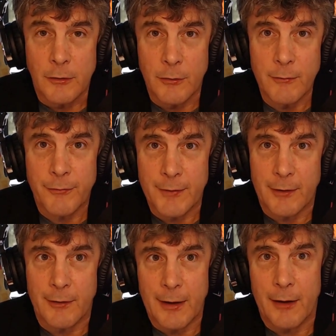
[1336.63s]
you
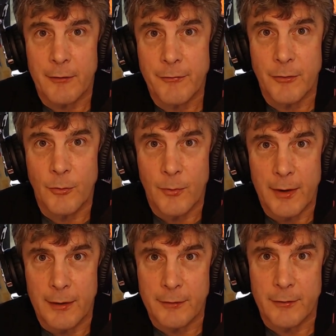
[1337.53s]
figured out a few
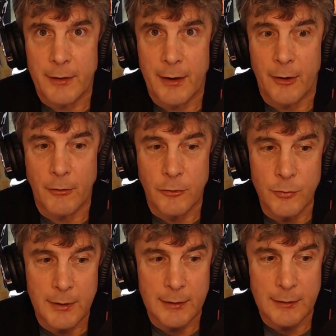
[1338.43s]
ways on how
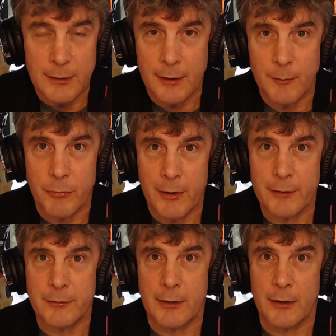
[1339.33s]
you can
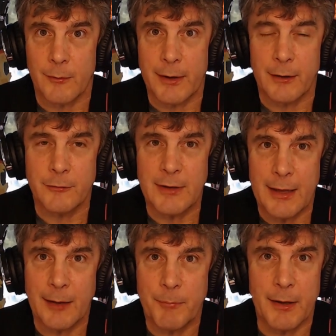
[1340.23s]
decompress and get away, because you
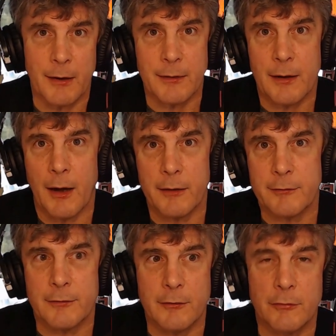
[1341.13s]
can't be on
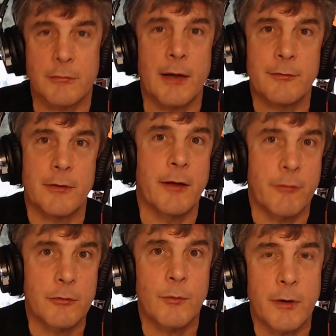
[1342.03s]
constant stress
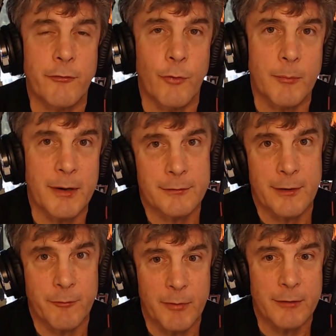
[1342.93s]
level 24 by
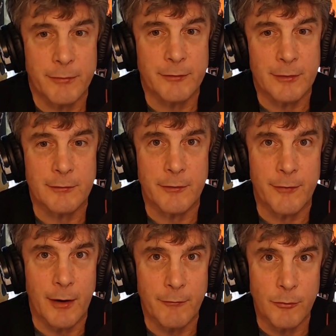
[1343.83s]
7 by
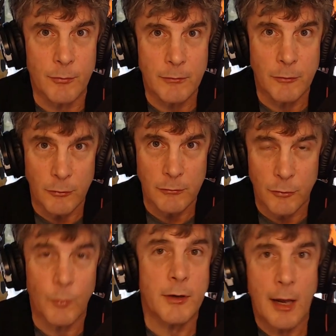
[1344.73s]
365.
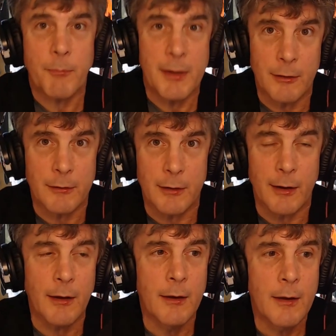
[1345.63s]
You would not be here
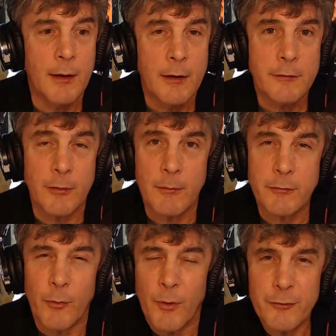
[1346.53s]
today. So
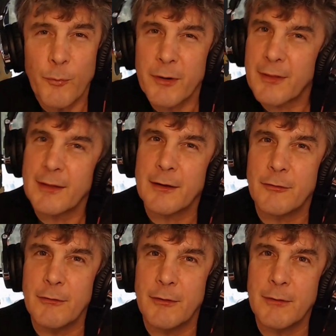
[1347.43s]
what's one thing
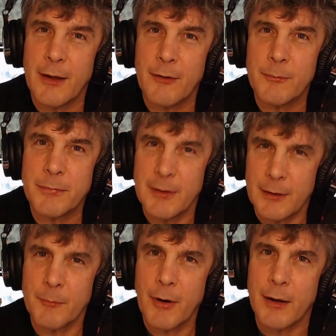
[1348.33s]
that you do to help
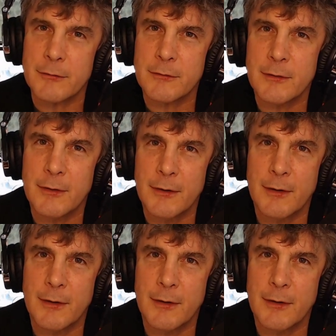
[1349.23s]
decompress?